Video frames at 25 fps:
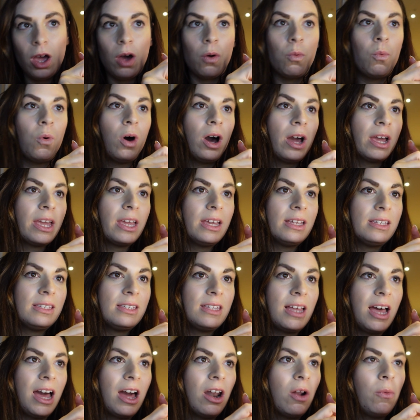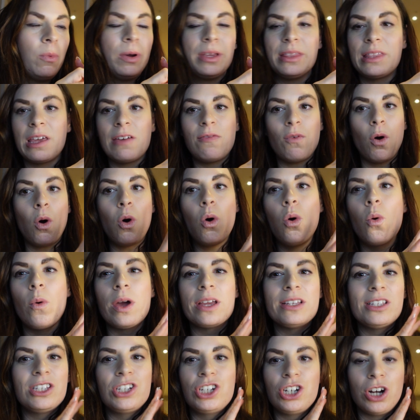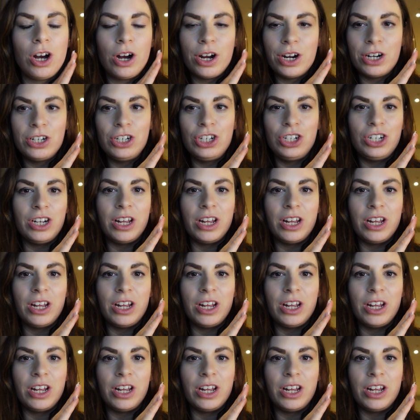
Why is that? When they've always charged